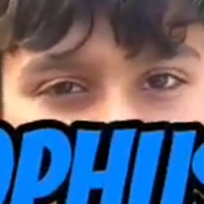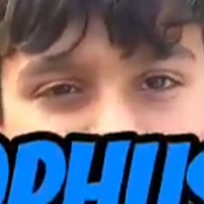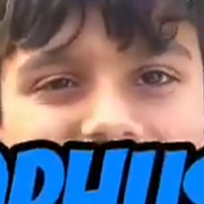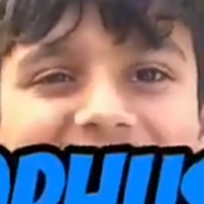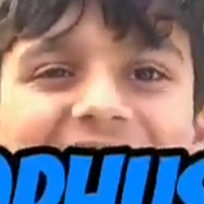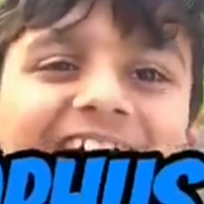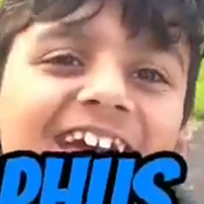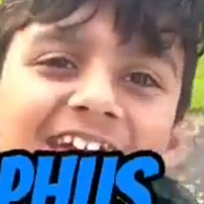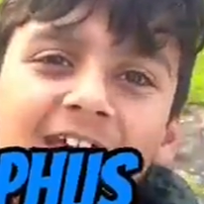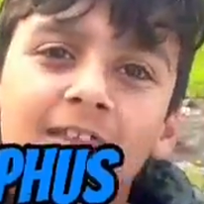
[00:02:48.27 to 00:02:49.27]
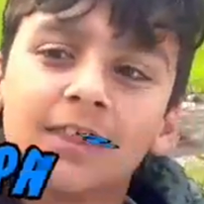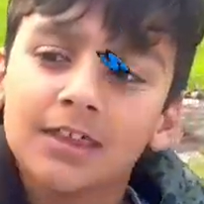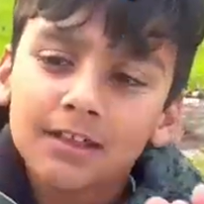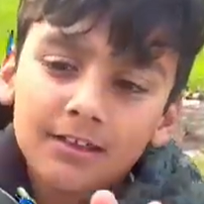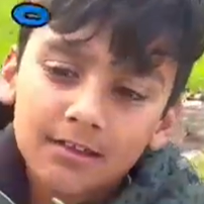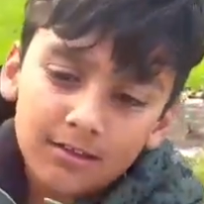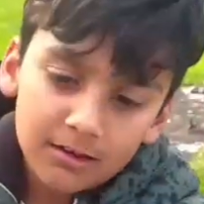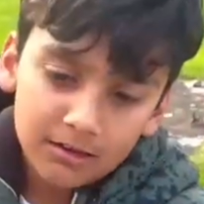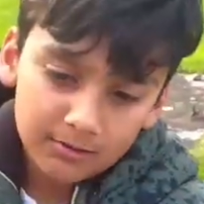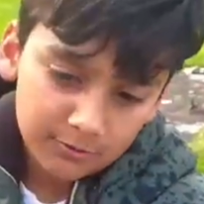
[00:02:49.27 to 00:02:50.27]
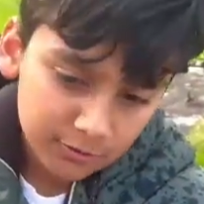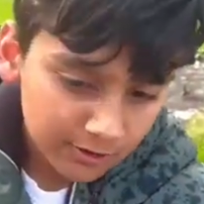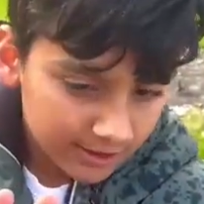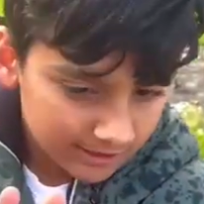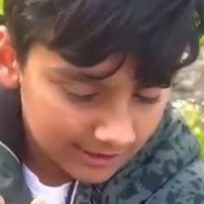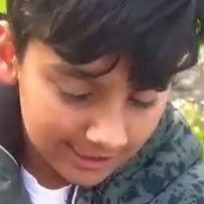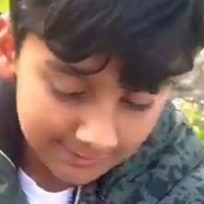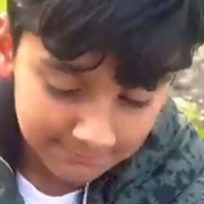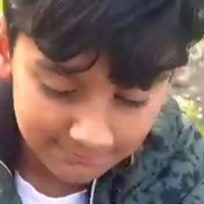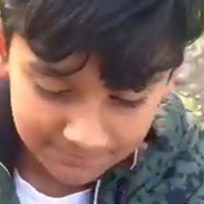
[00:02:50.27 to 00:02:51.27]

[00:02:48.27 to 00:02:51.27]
and it is a tricky name.